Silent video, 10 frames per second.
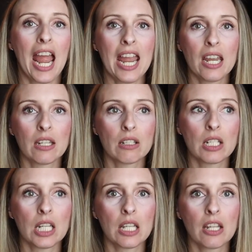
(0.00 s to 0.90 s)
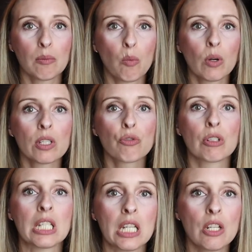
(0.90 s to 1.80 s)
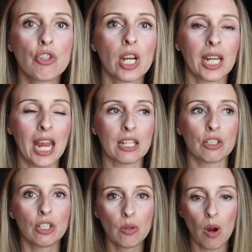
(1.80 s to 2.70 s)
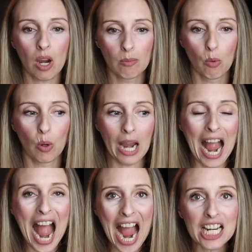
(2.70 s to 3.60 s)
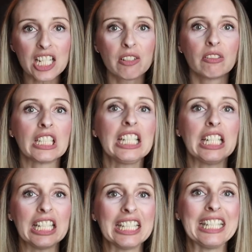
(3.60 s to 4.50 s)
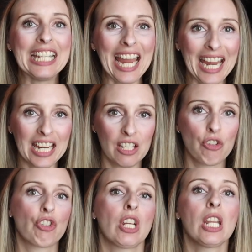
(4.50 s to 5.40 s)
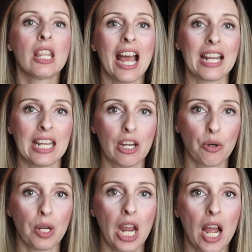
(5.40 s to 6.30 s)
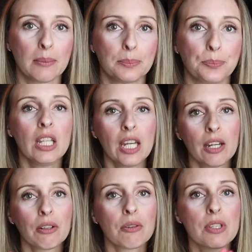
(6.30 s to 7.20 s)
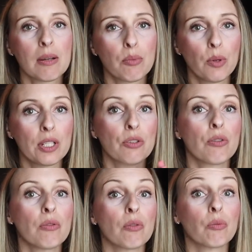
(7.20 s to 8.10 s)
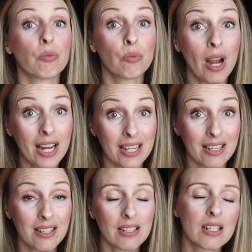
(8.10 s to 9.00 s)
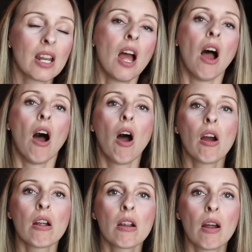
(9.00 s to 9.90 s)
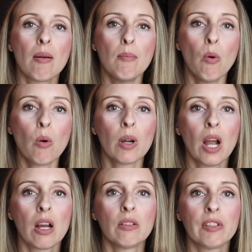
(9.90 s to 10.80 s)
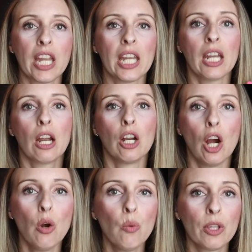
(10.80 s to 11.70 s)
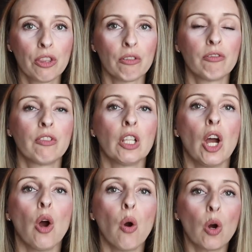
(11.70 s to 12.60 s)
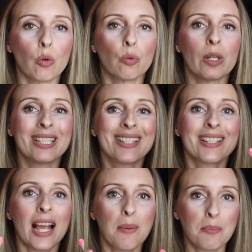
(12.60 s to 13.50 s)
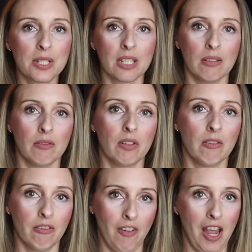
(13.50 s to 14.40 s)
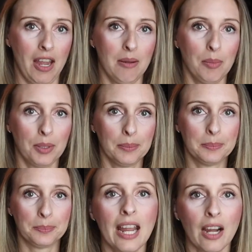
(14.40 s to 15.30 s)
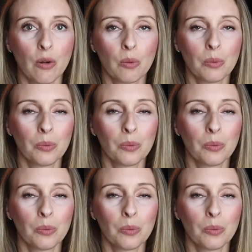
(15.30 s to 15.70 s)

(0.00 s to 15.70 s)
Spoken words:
and they're more strategic and you are more actively engaged in that area. The arrows that point to the right are more of a go with the flow, receptive vibe. Now,